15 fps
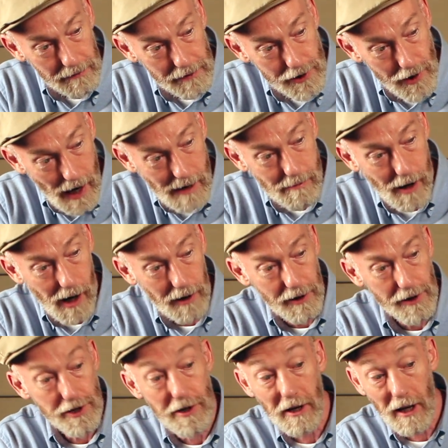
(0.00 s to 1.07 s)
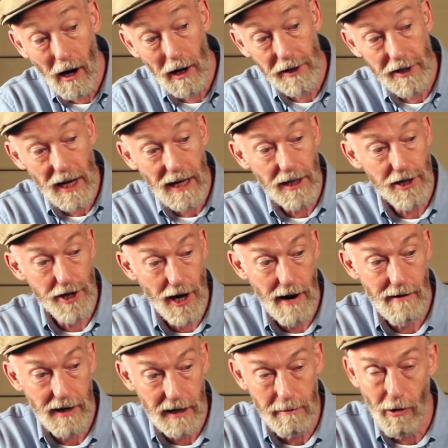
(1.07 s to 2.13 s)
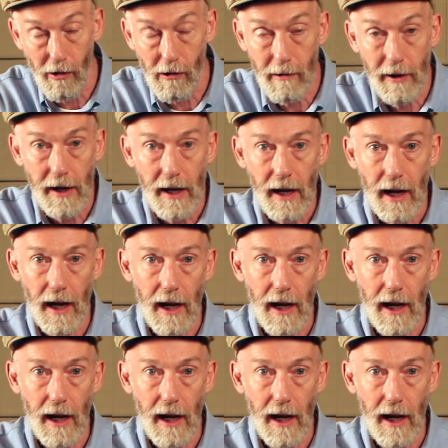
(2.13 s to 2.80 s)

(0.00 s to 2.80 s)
out of track markers, you can't take a share anymore.